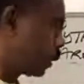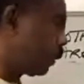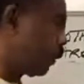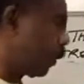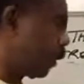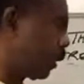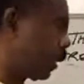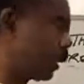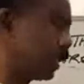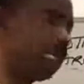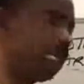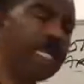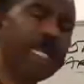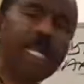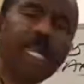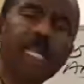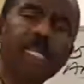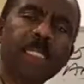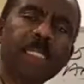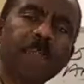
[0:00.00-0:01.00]
small
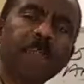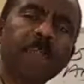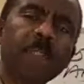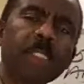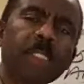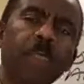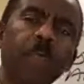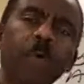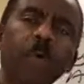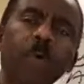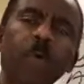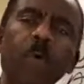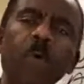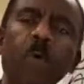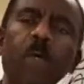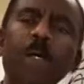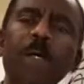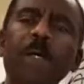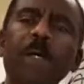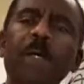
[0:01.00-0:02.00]
lengths must
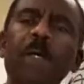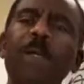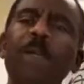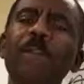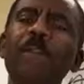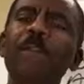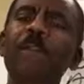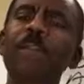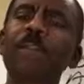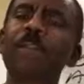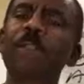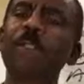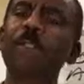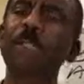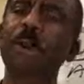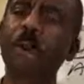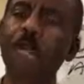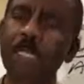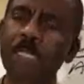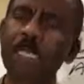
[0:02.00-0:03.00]
go
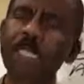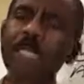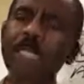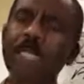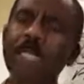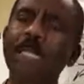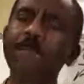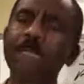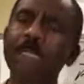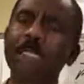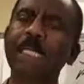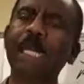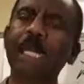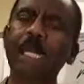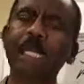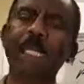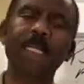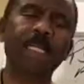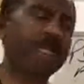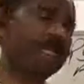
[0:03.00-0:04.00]
on the same
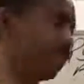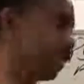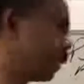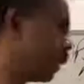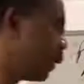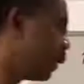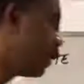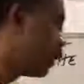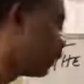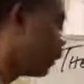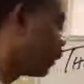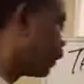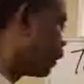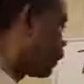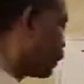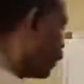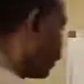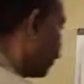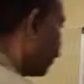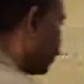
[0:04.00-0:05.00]
side.
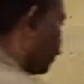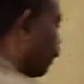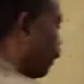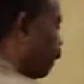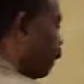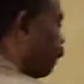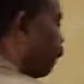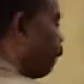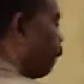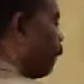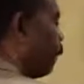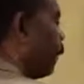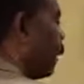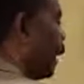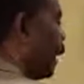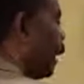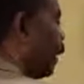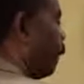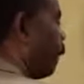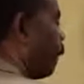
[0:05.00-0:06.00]
So
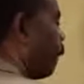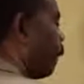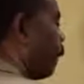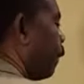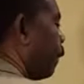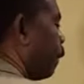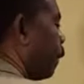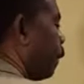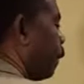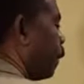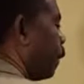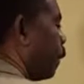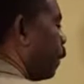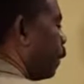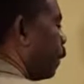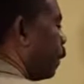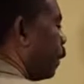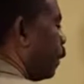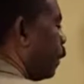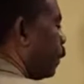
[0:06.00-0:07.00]
5
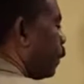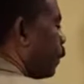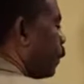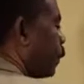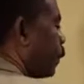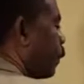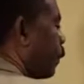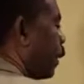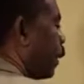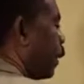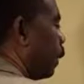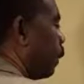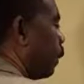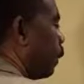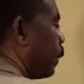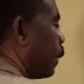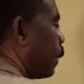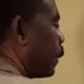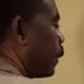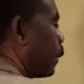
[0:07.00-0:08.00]
squared
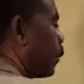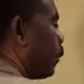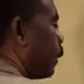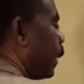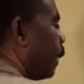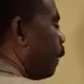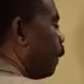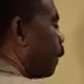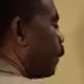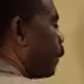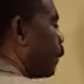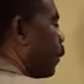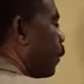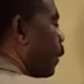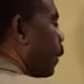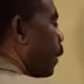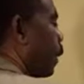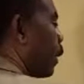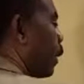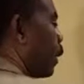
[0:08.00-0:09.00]
plus 12
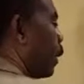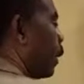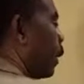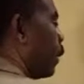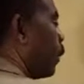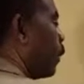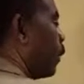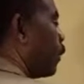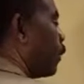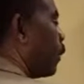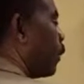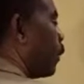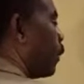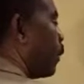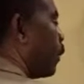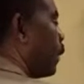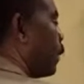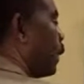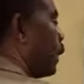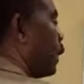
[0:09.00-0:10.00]
squared equal to
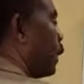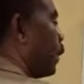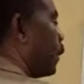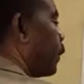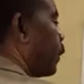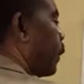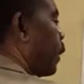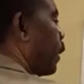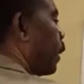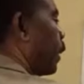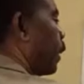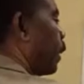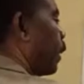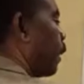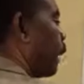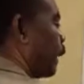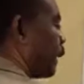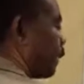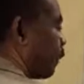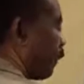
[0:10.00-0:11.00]
13 squared.
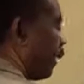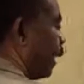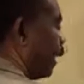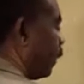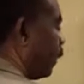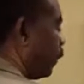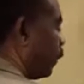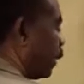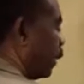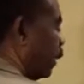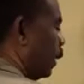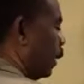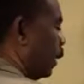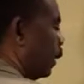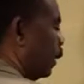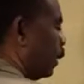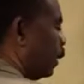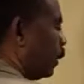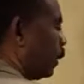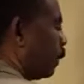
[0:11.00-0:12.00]
Let's find out.
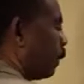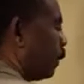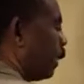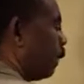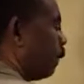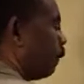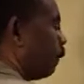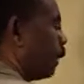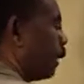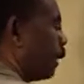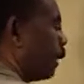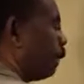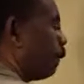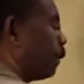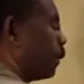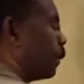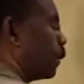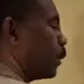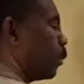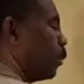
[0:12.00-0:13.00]
25
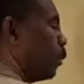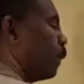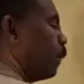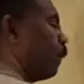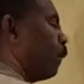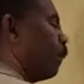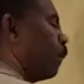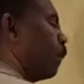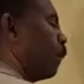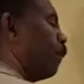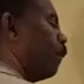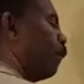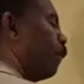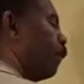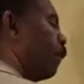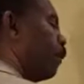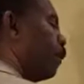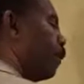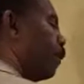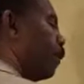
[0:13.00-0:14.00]
plus
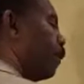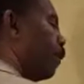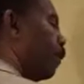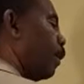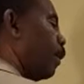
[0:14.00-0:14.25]
144,